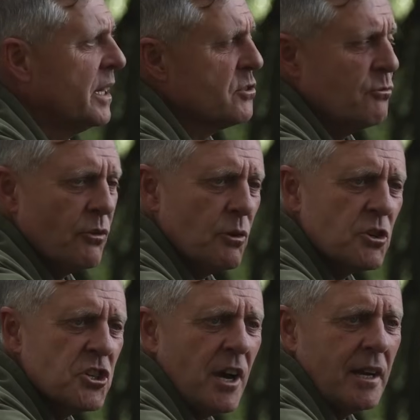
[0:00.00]
and there's a real
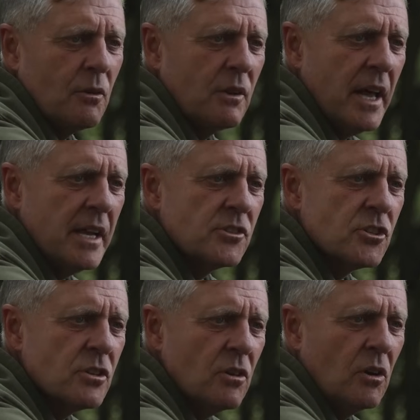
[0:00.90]
shallow
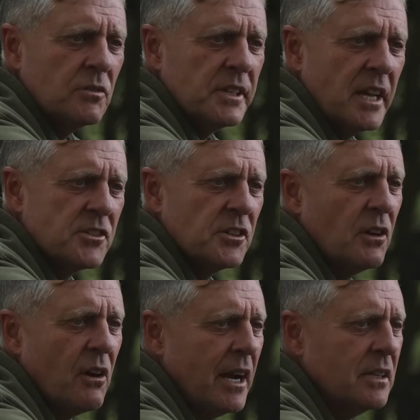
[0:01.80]
ledge on the edge of
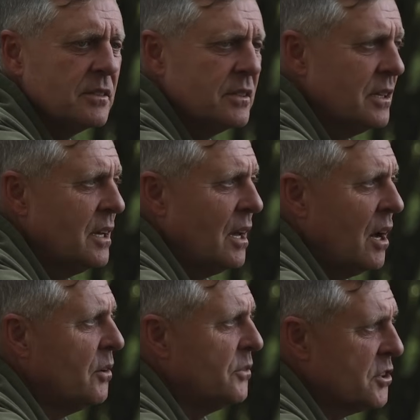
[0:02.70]
the island.
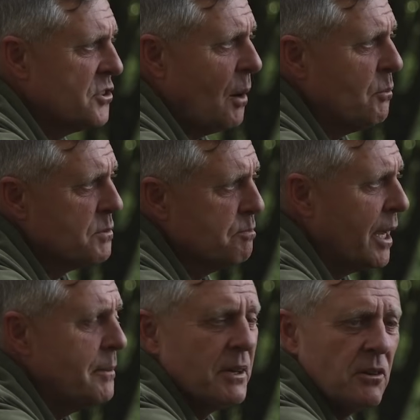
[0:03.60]
And the sun was
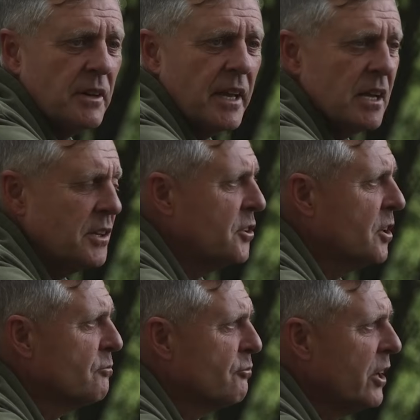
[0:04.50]
beaming on it, and you
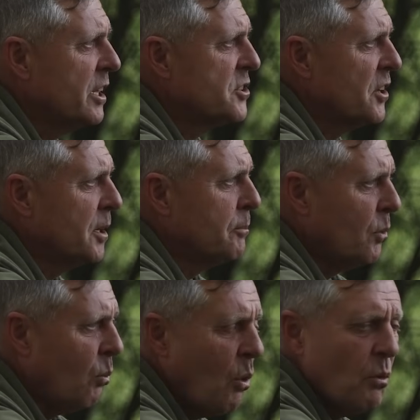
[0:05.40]
could really see the
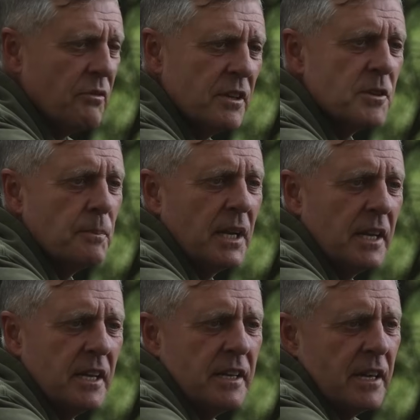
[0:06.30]
water
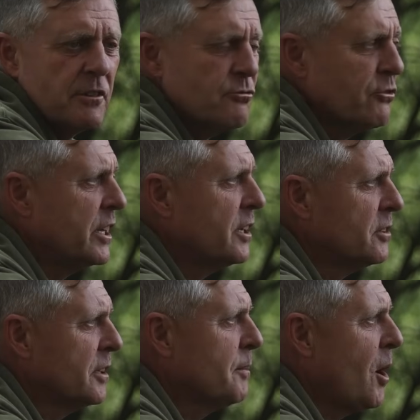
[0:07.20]
visibility in here is really
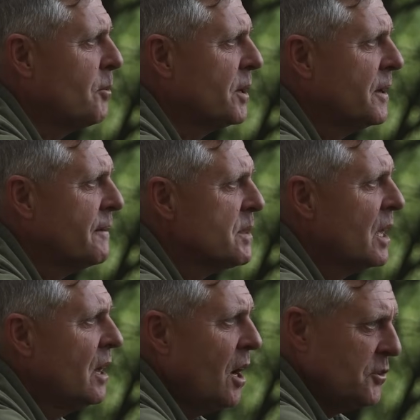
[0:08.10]
good at the moment.
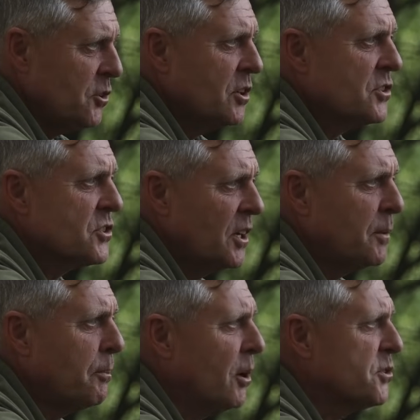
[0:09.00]
And you could see
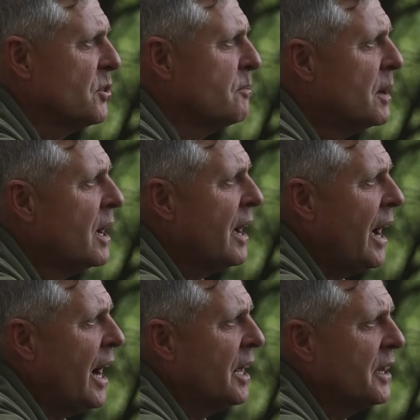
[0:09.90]
the bottom
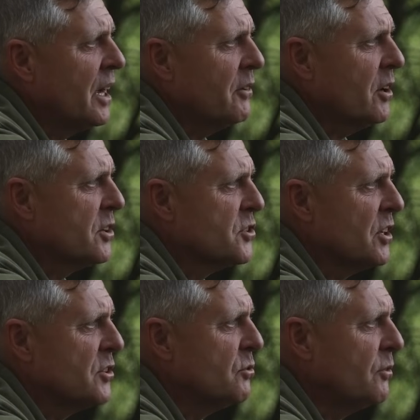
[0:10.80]
out there, and I could
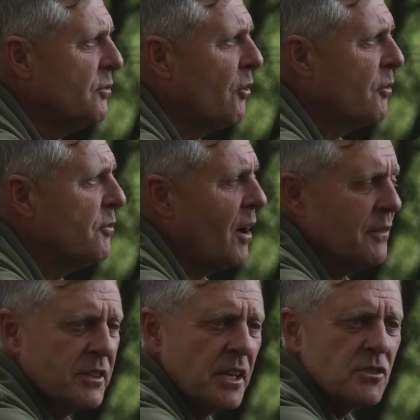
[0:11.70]
see sort of four or
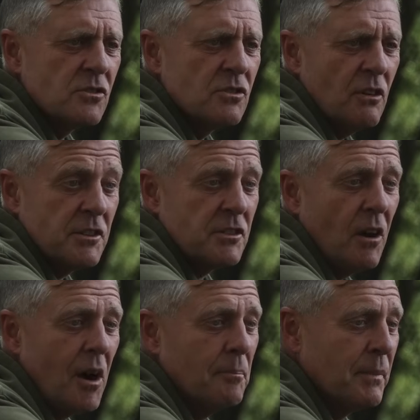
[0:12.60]
five decent sized
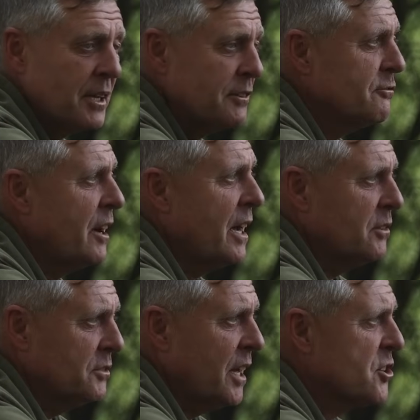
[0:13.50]
carp milling
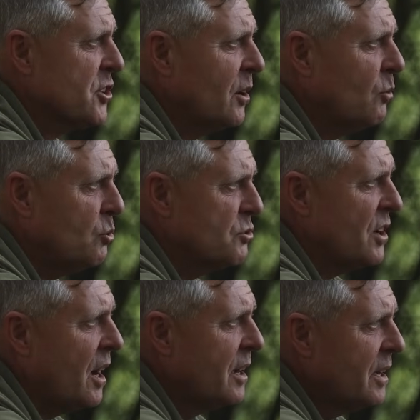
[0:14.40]
around on that shallow
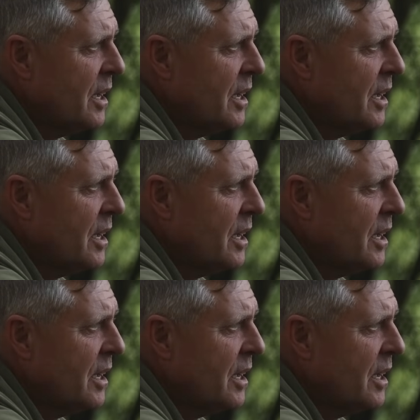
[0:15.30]
water,